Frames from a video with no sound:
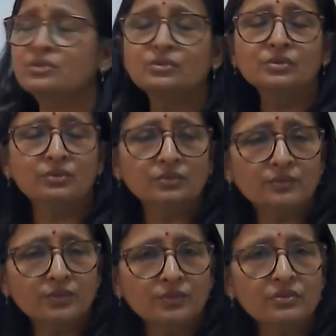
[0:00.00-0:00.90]
to
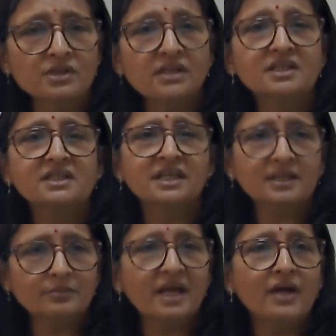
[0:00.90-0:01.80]
use
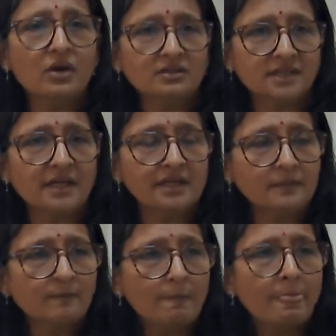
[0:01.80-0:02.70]
titanium dioxide
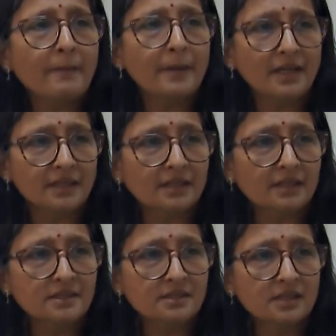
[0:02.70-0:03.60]

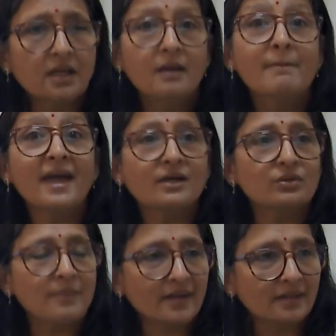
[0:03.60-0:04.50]
particles,
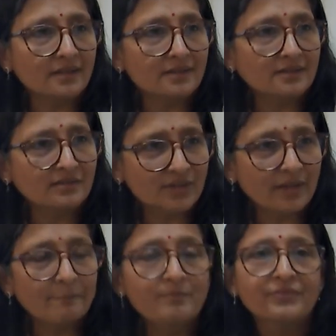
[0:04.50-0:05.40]
macro particles.
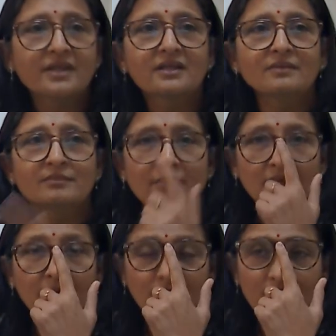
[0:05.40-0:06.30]
Okay,
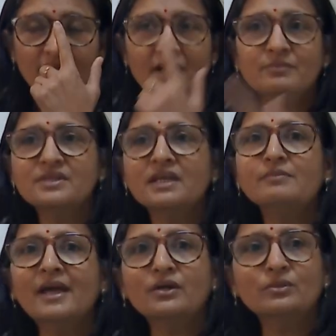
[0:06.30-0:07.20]
why I am saying
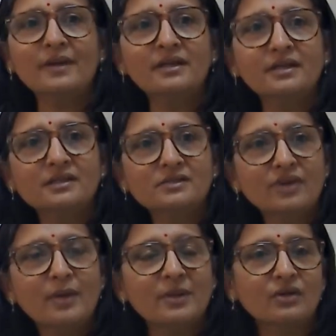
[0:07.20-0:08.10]
macro particles?
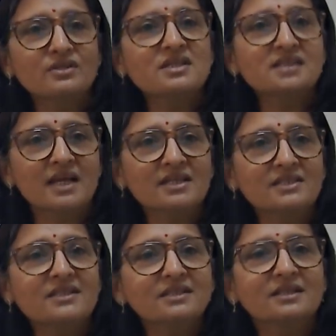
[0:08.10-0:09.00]
Why? Because the size
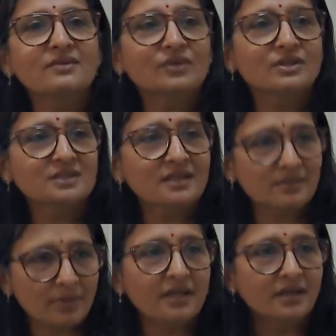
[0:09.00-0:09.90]
was
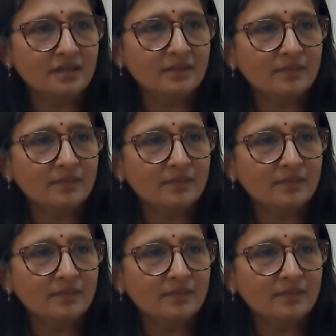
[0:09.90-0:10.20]
bigger.